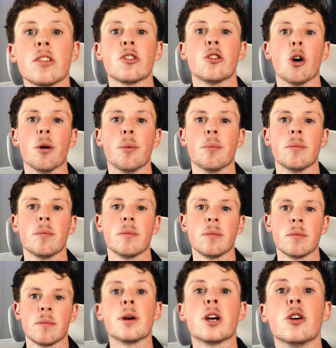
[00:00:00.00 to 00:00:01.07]
stop.
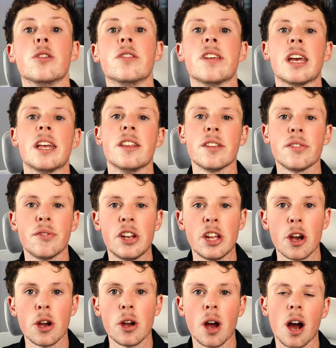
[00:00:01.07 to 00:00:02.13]
Because in this
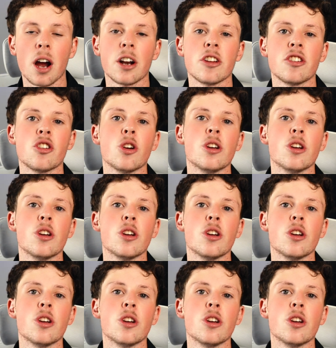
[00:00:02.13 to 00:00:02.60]
video, I'm gonna show